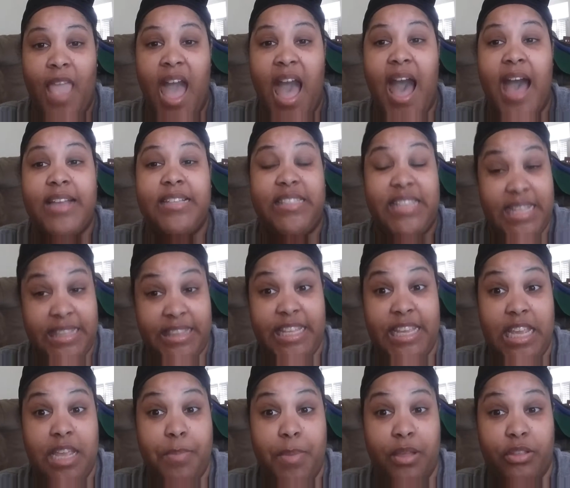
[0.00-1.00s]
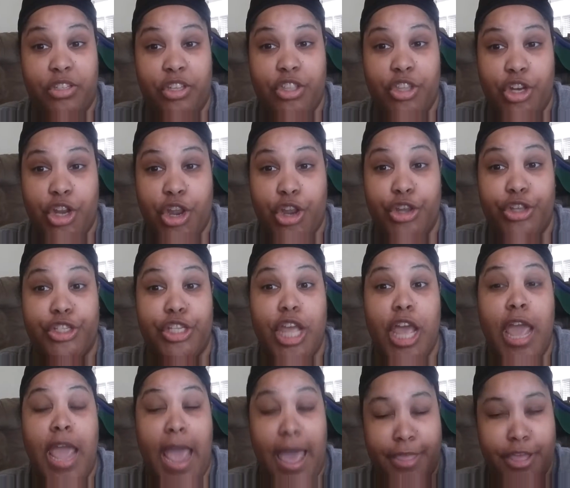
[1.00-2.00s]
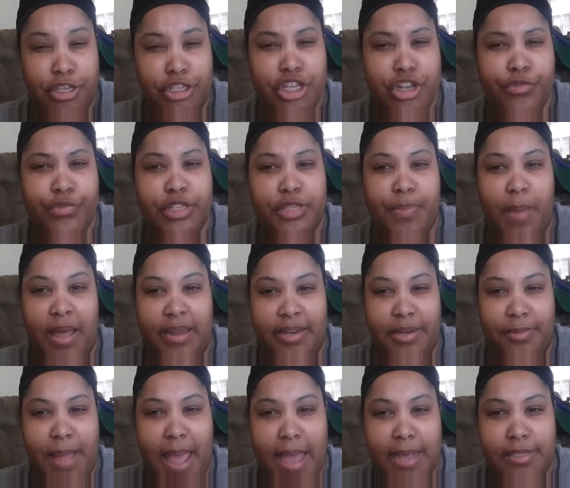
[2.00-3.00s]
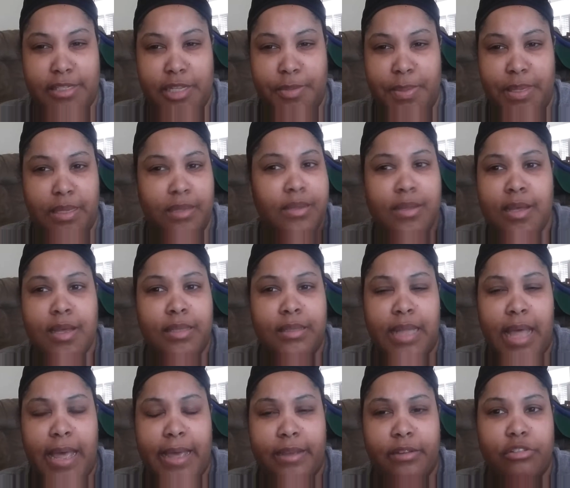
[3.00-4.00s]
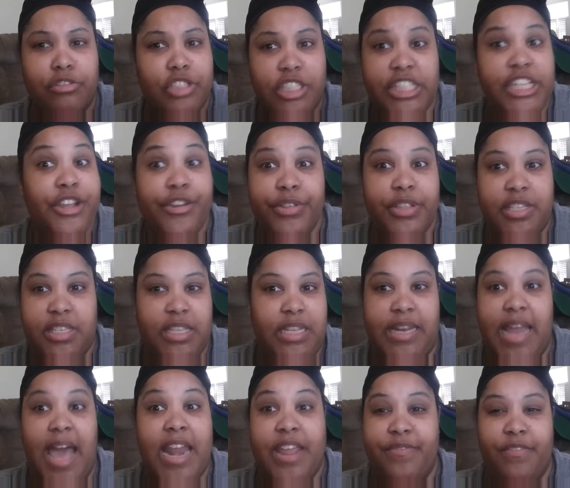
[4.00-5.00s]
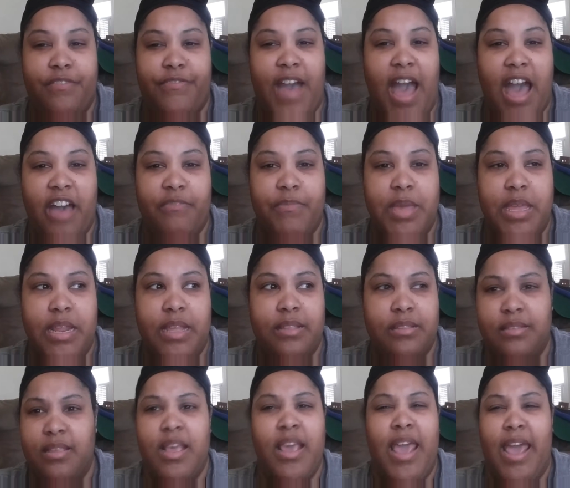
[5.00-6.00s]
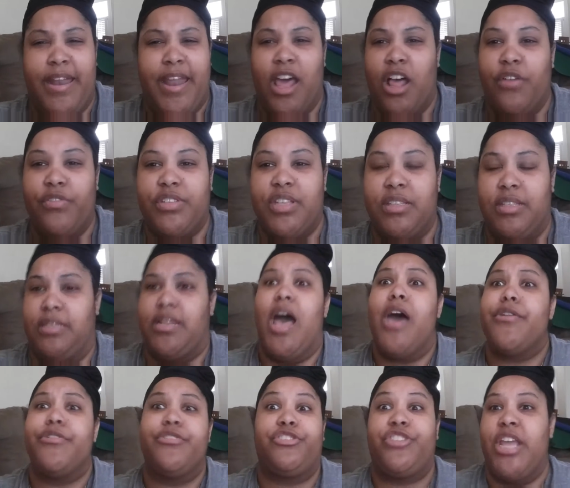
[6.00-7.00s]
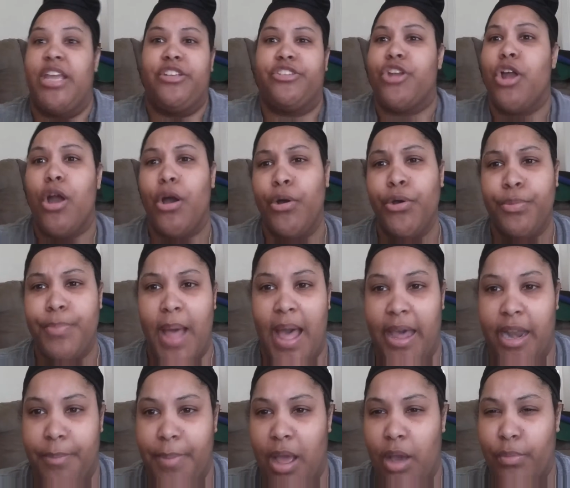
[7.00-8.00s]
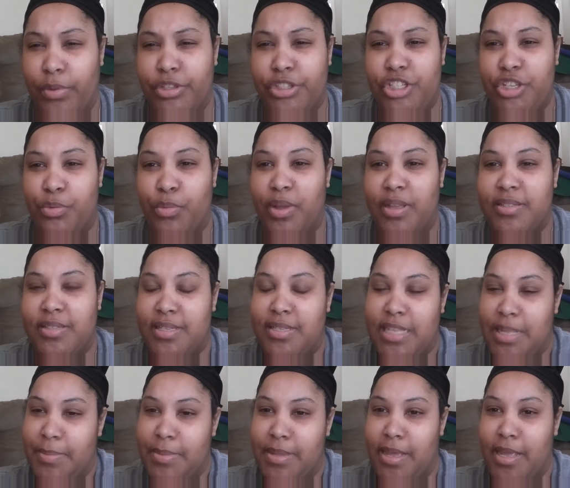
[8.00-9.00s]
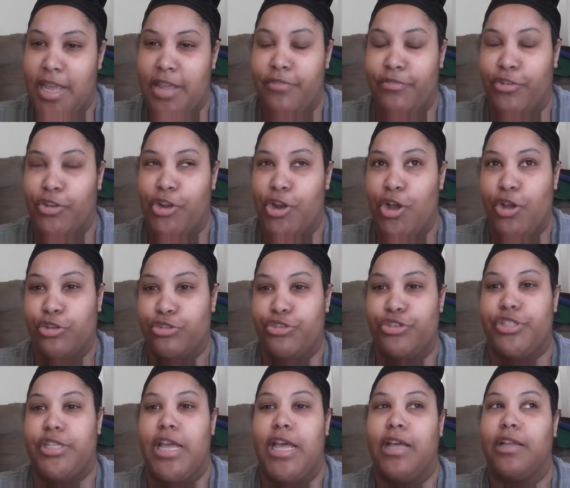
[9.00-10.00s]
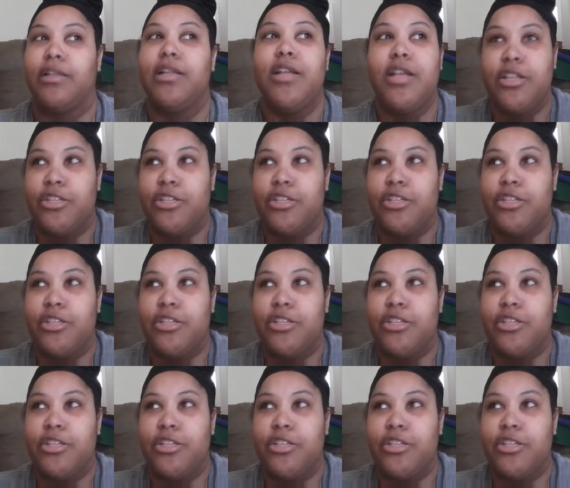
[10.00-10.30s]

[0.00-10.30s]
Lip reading: I sent the email to the nurse, and then she responded back to me. Like, seriously, not even 5 minutes. And now all of a sudden the doctor's changed her own mind about when she wants to see me again for an ultrasound.